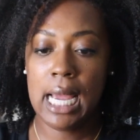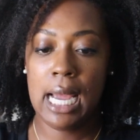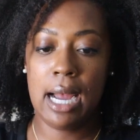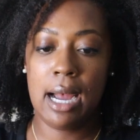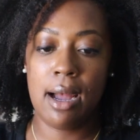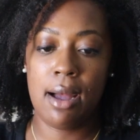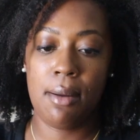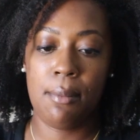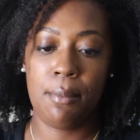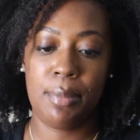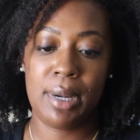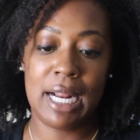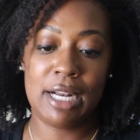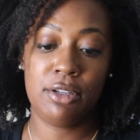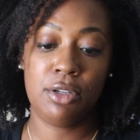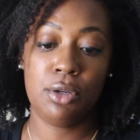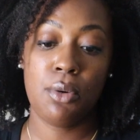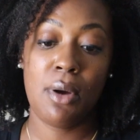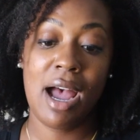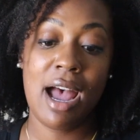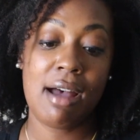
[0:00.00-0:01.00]
Um, but I
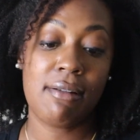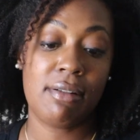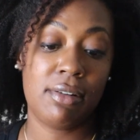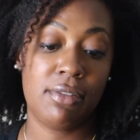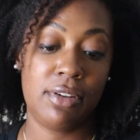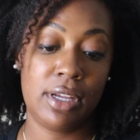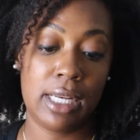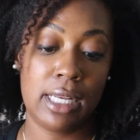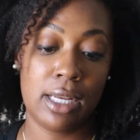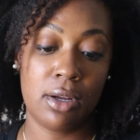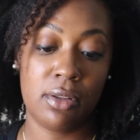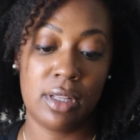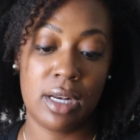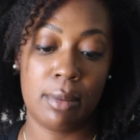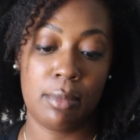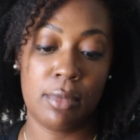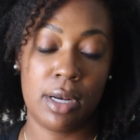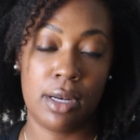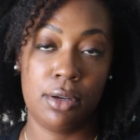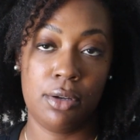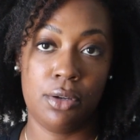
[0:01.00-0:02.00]
do have a video that
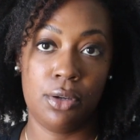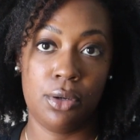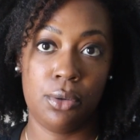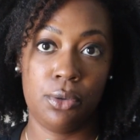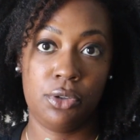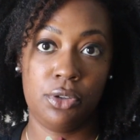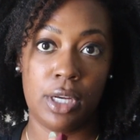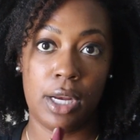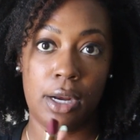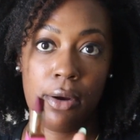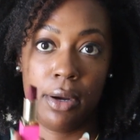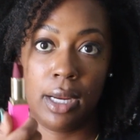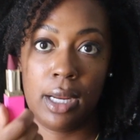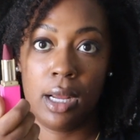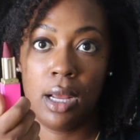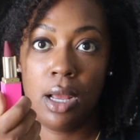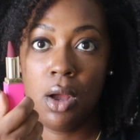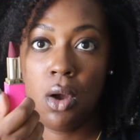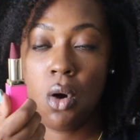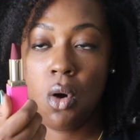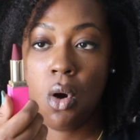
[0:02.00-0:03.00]
I'm going to do sharing
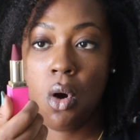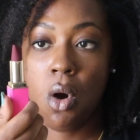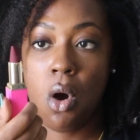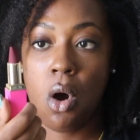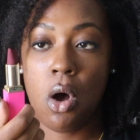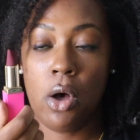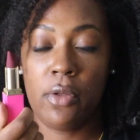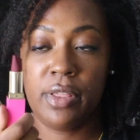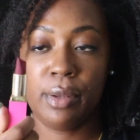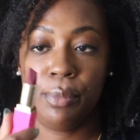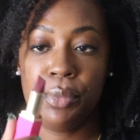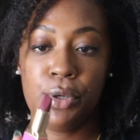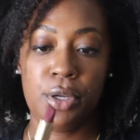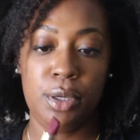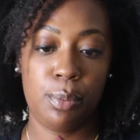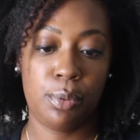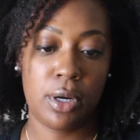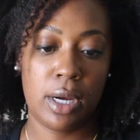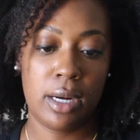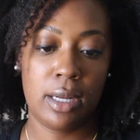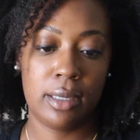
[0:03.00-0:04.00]
all the beauty
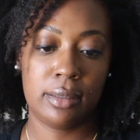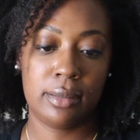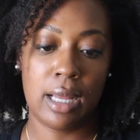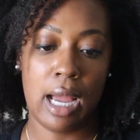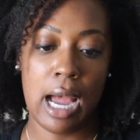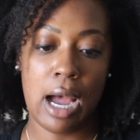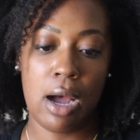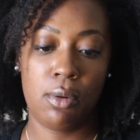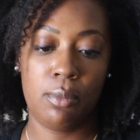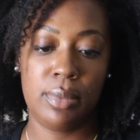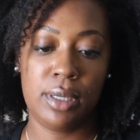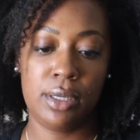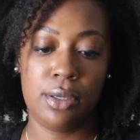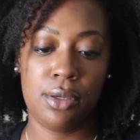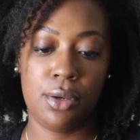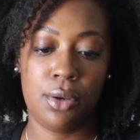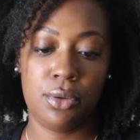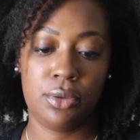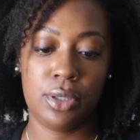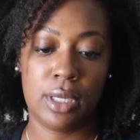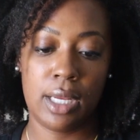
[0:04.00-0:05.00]
products I'll be
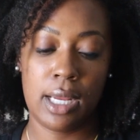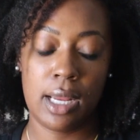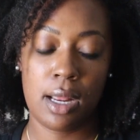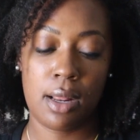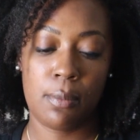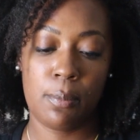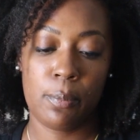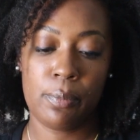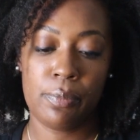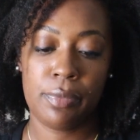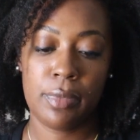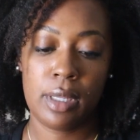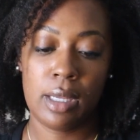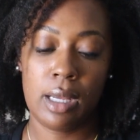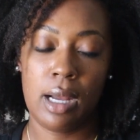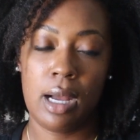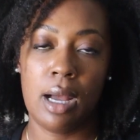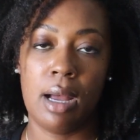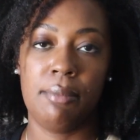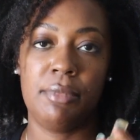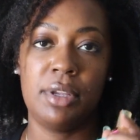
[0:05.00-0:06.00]
using
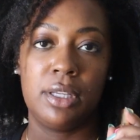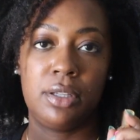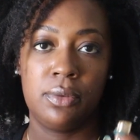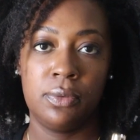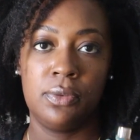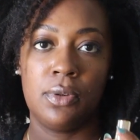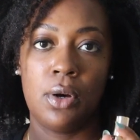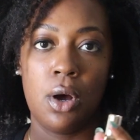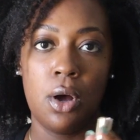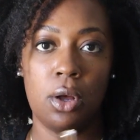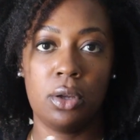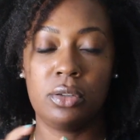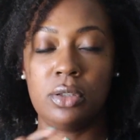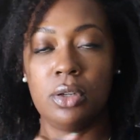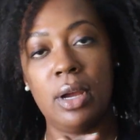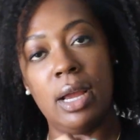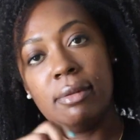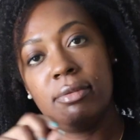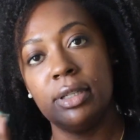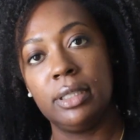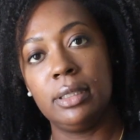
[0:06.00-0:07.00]
um, this fall. So
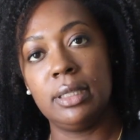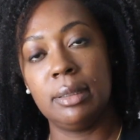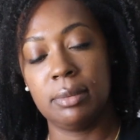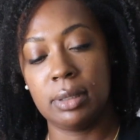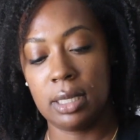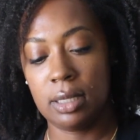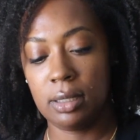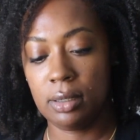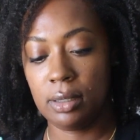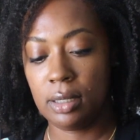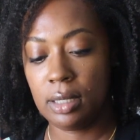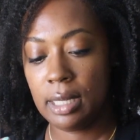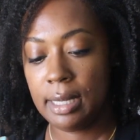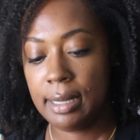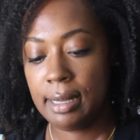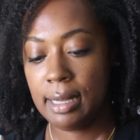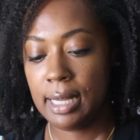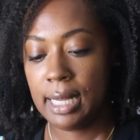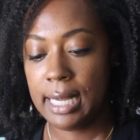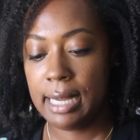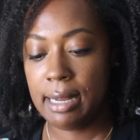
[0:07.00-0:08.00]
every lip color
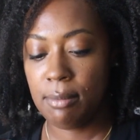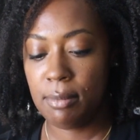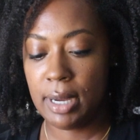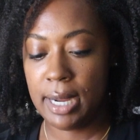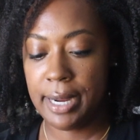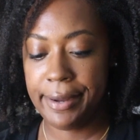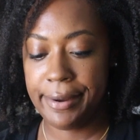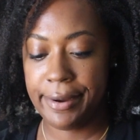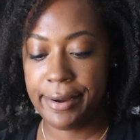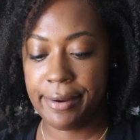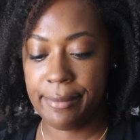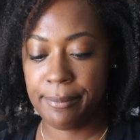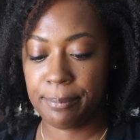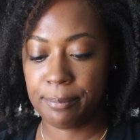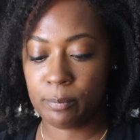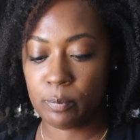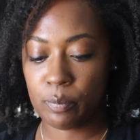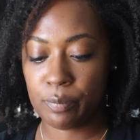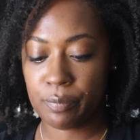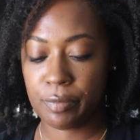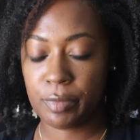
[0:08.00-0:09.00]
in my
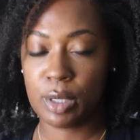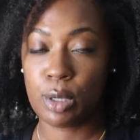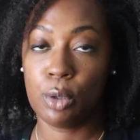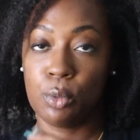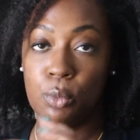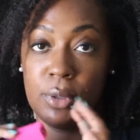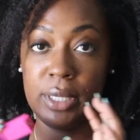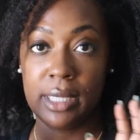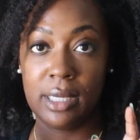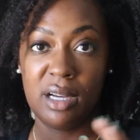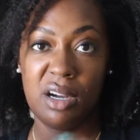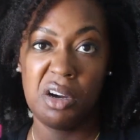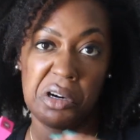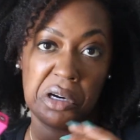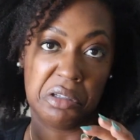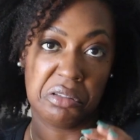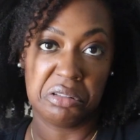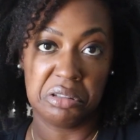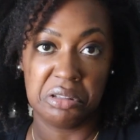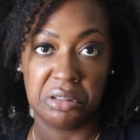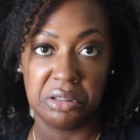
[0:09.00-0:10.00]
um, arena
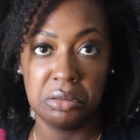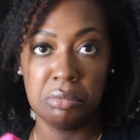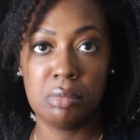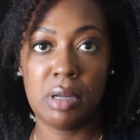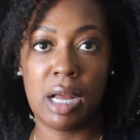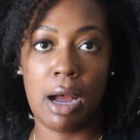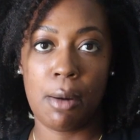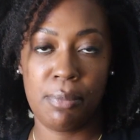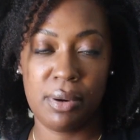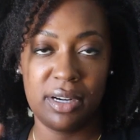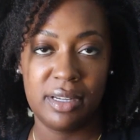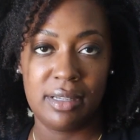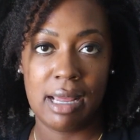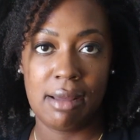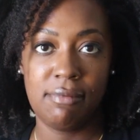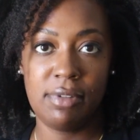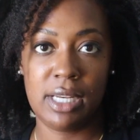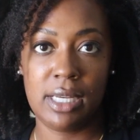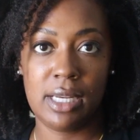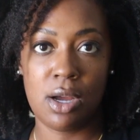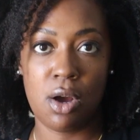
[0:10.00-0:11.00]
arsenal, I'll put in
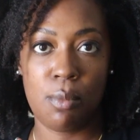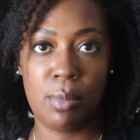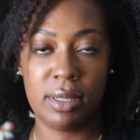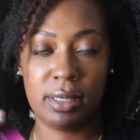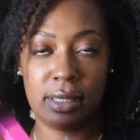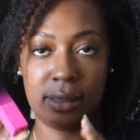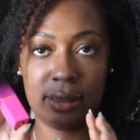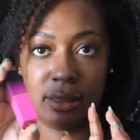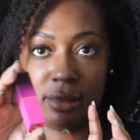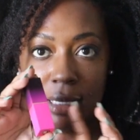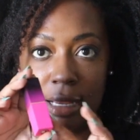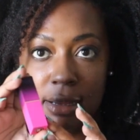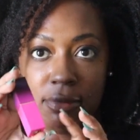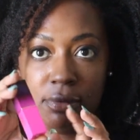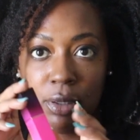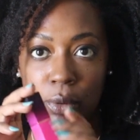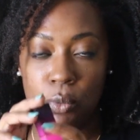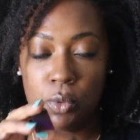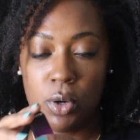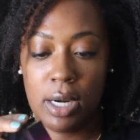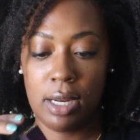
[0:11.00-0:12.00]
that video. But this is
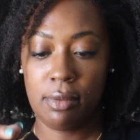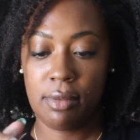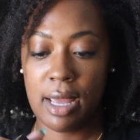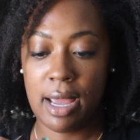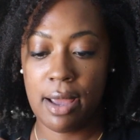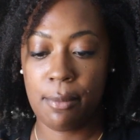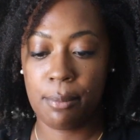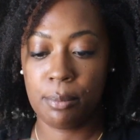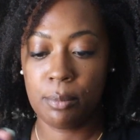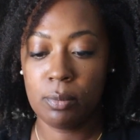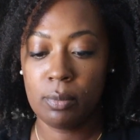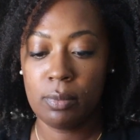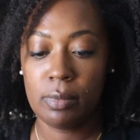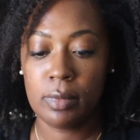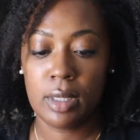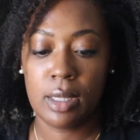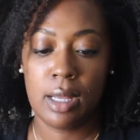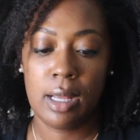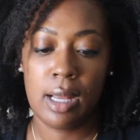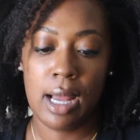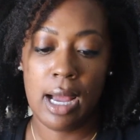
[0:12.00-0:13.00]
definitely one of them.
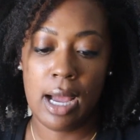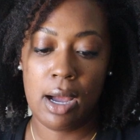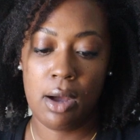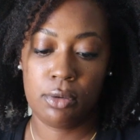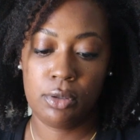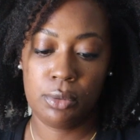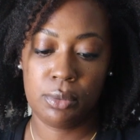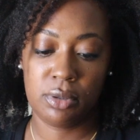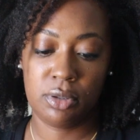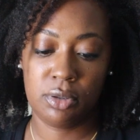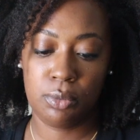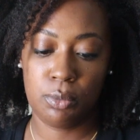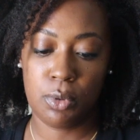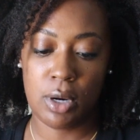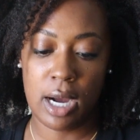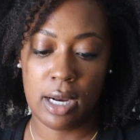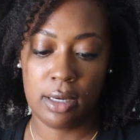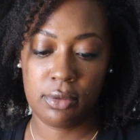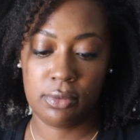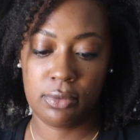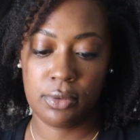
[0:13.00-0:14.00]
I'll do a
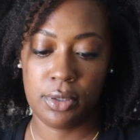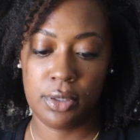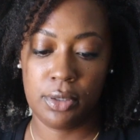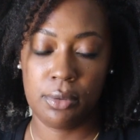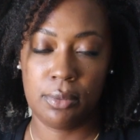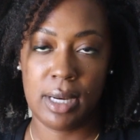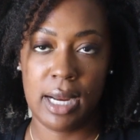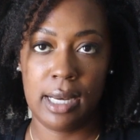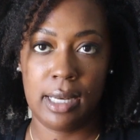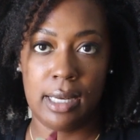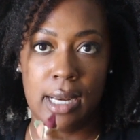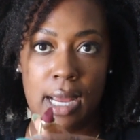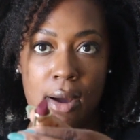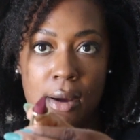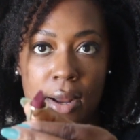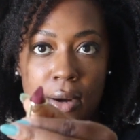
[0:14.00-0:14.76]
swatch for you right now.